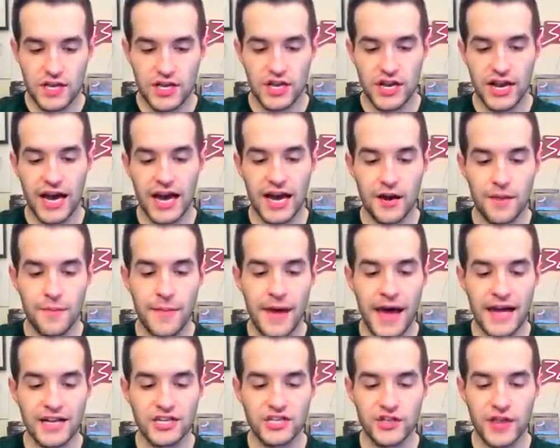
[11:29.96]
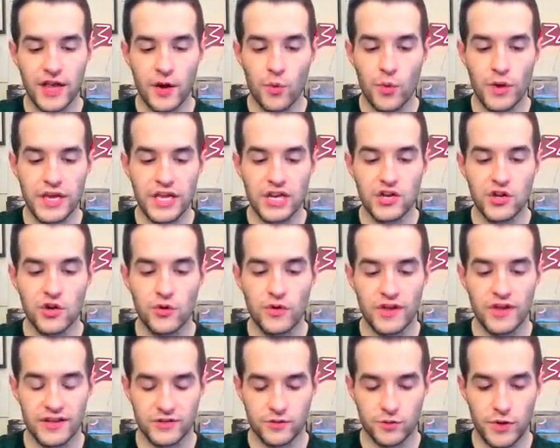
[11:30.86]
You gotta imagine that we can do
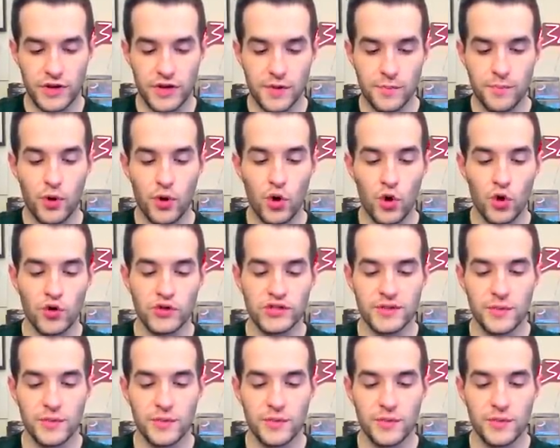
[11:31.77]
this. We can pull